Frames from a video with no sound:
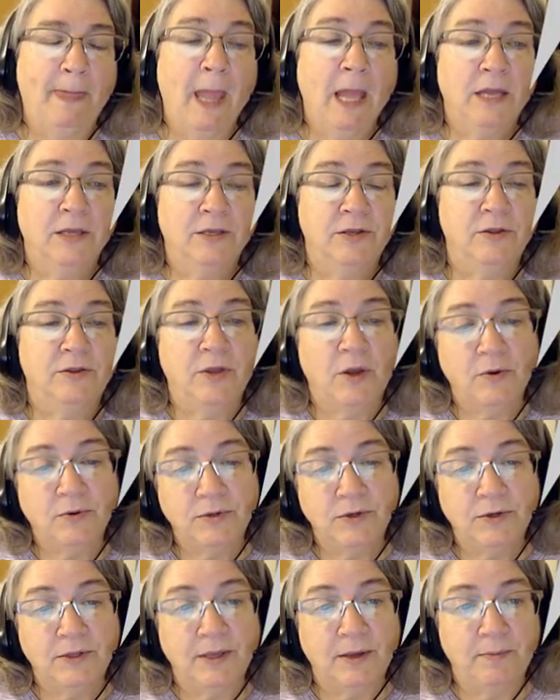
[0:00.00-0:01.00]
So
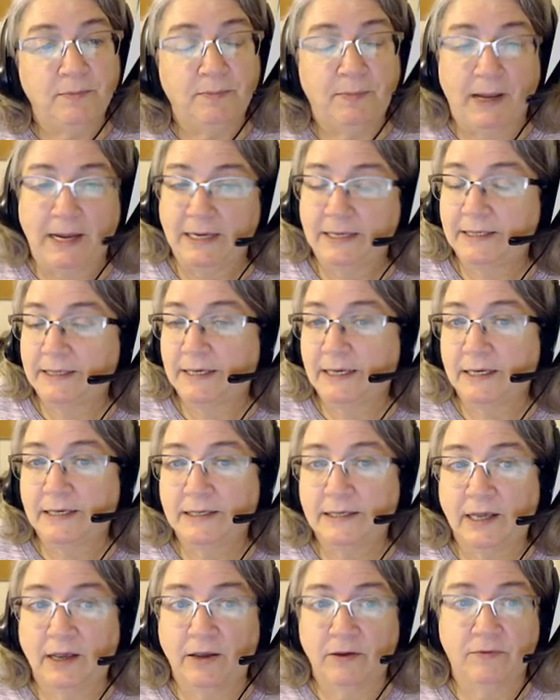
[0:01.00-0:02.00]
those are the
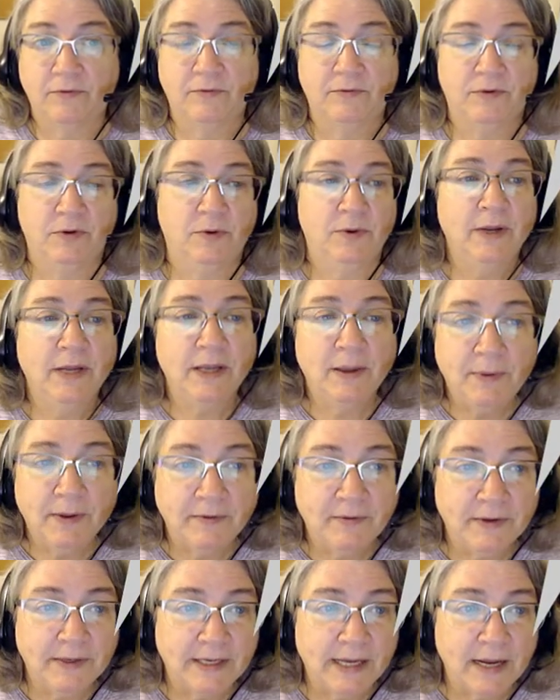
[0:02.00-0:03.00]
basics of doing a
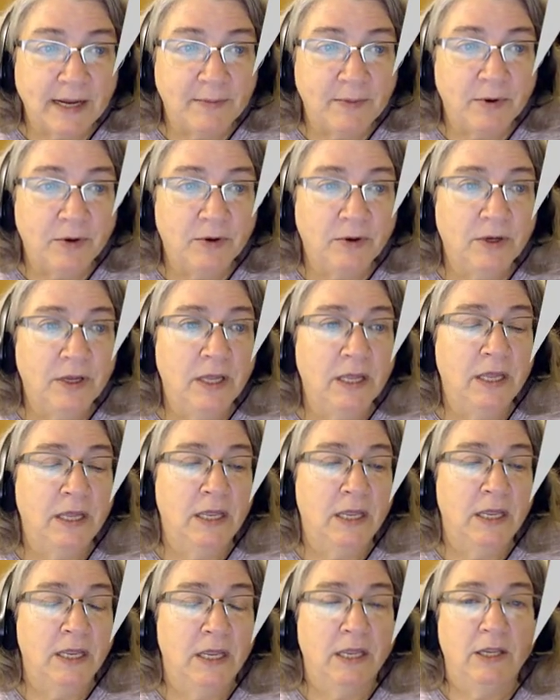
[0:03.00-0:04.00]
pivot table.
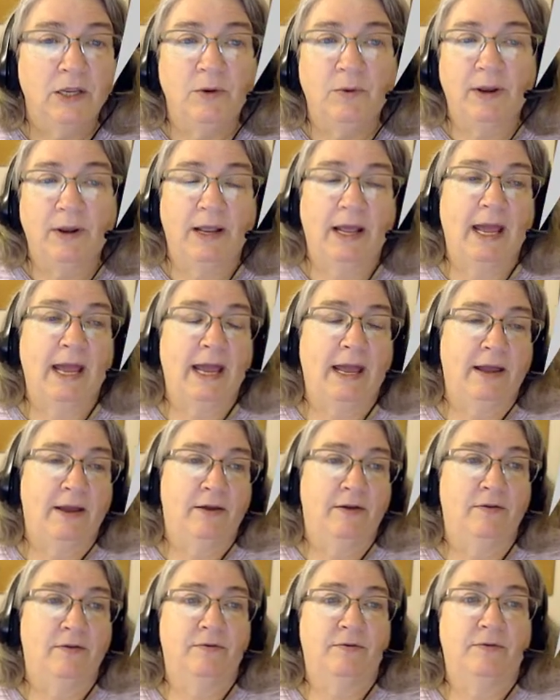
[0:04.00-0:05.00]
You want to
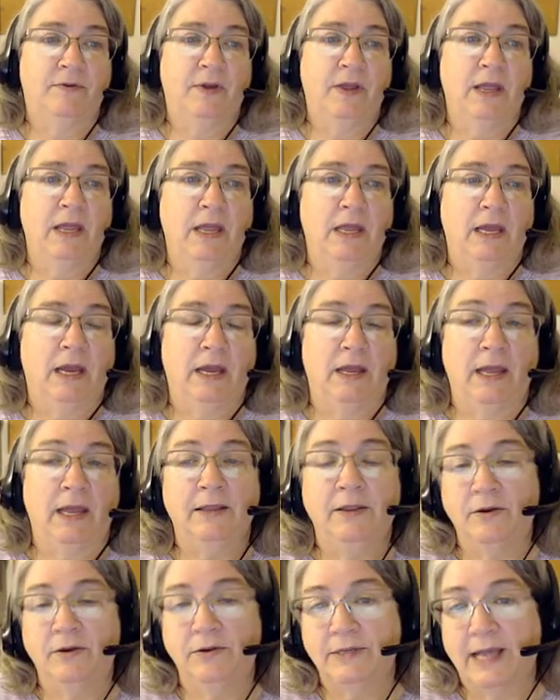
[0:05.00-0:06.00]
have,
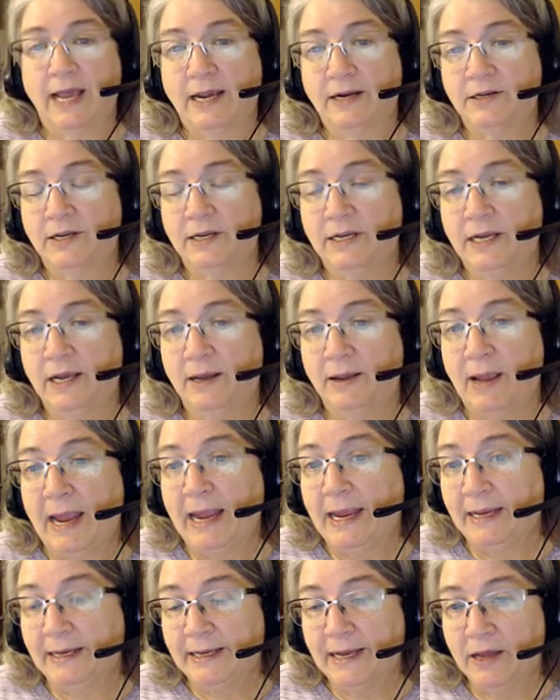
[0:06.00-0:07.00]
and there's actually a
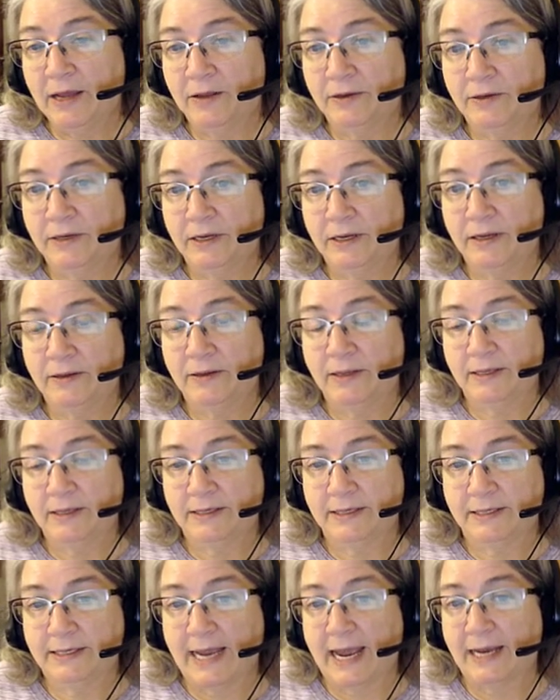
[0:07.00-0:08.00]
handout
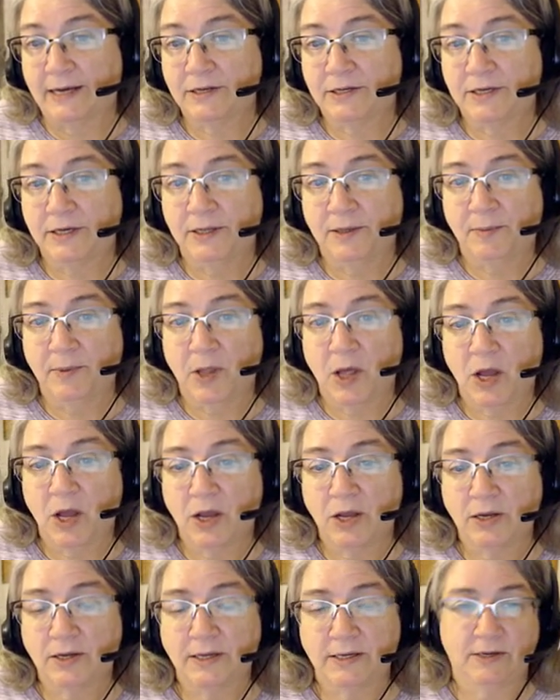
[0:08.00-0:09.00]
that's attached in the
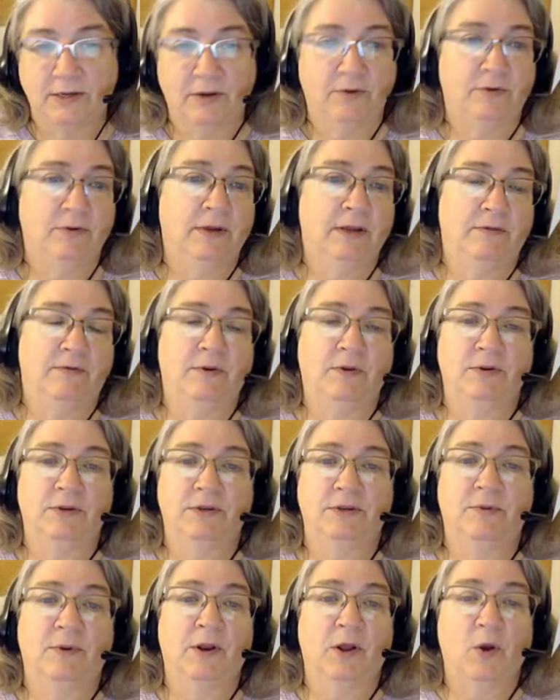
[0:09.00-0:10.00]
blog. So if you
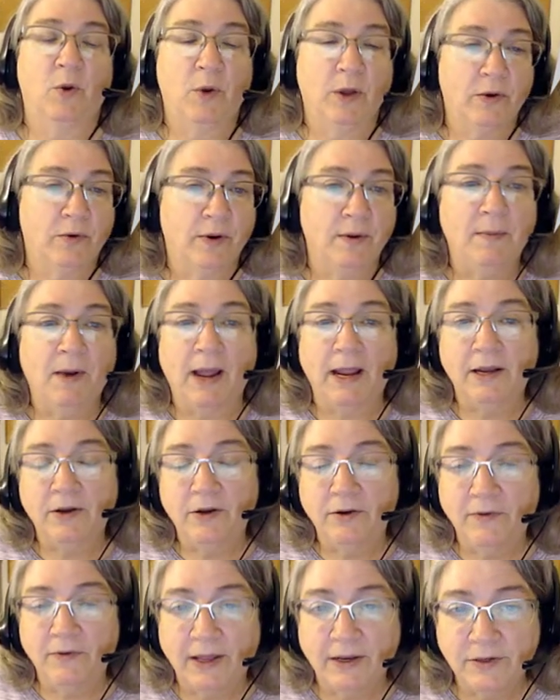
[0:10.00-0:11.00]
just want a quick
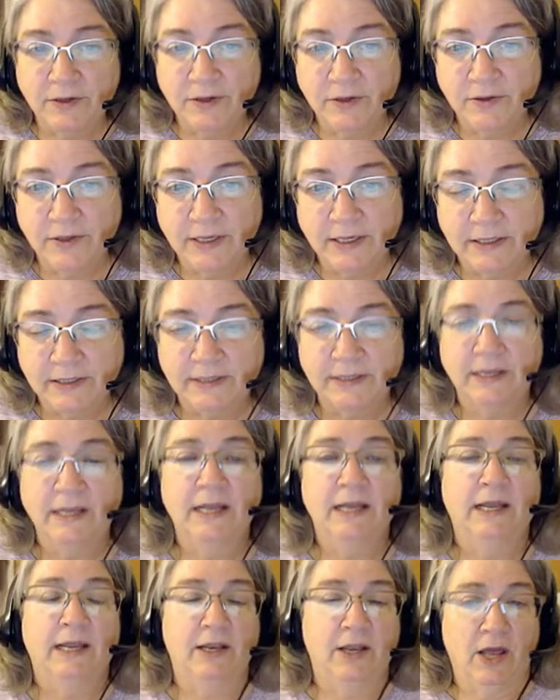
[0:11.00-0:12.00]
reminder of how to do this
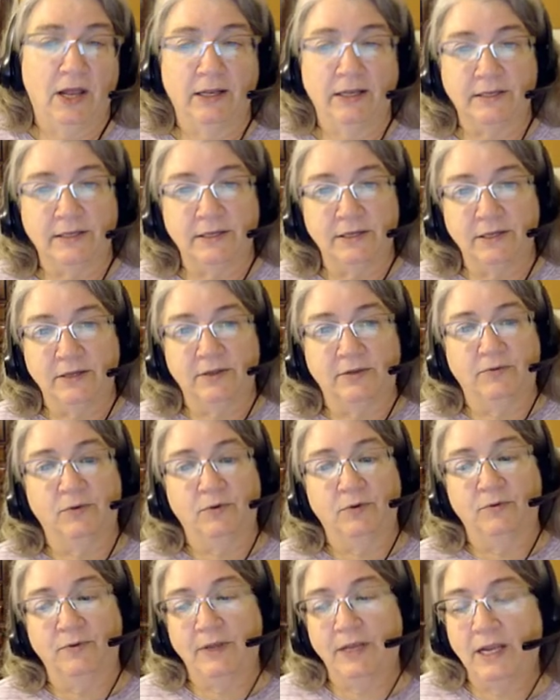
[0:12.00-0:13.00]
and not listen to the
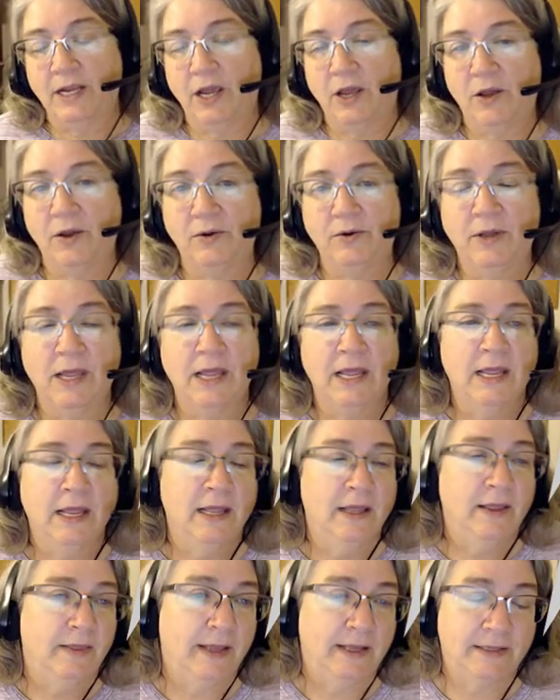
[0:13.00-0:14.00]
full video,
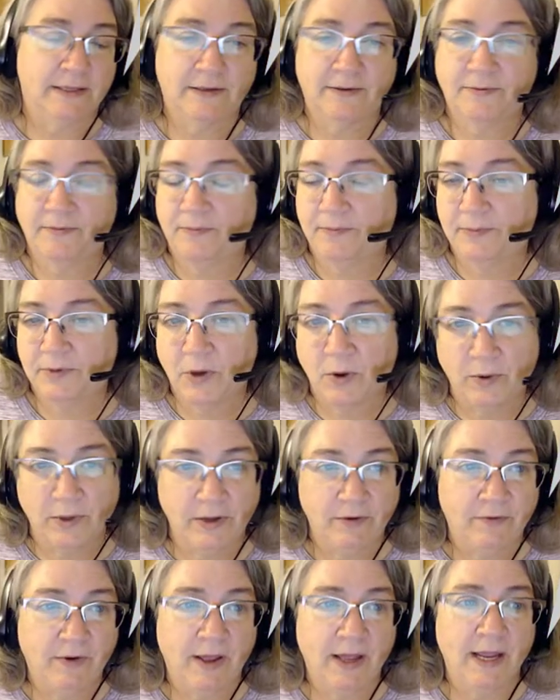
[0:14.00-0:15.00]
that's
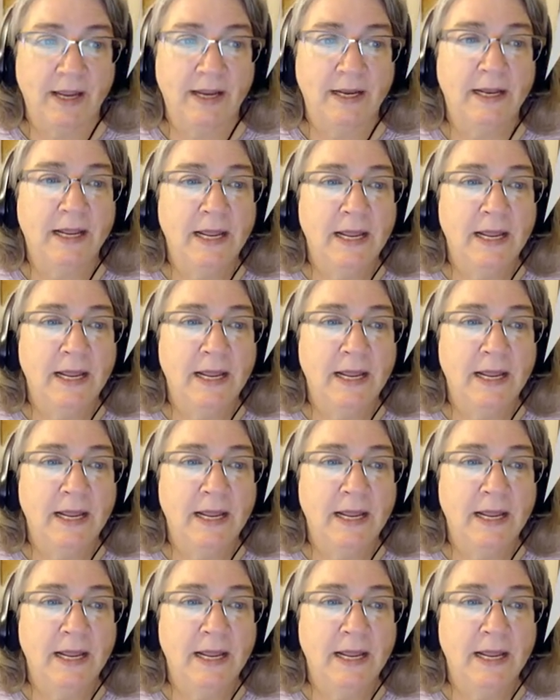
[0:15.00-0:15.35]
totally fine.